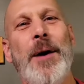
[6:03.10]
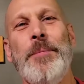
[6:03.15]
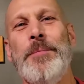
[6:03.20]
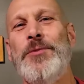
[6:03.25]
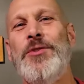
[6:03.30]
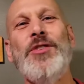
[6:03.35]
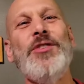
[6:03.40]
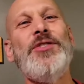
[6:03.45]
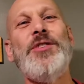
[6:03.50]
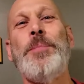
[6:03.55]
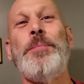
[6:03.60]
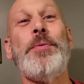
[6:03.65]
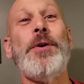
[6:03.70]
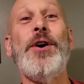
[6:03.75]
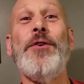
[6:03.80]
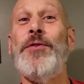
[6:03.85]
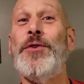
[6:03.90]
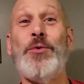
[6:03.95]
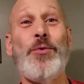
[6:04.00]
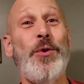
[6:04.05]
Just a
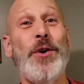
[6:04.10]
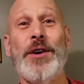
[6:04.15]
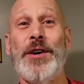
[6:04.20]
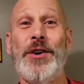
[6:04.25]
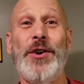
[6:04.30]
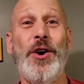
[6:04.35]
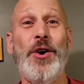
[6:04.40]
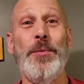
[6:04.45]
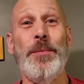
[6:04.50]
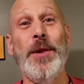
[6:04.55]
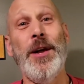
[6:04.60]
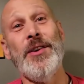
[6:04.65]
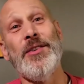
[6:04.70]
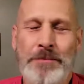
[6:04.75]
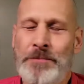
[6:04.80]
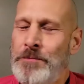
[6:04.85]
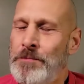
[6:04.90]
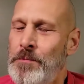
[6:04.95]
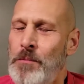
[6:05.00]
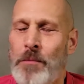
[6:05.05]
perfect work at home lunch.
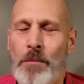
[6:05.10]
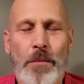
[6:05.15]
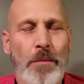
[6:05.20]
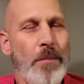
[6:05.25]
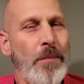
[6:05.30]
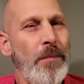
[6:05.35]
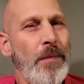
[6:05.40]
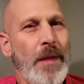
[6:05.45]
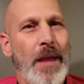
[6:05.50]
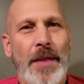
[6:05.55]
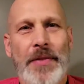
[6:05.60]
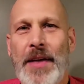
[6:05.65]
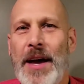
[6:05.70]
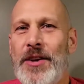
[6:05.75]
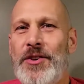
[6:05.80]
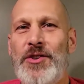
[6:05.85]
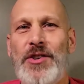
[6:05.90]
That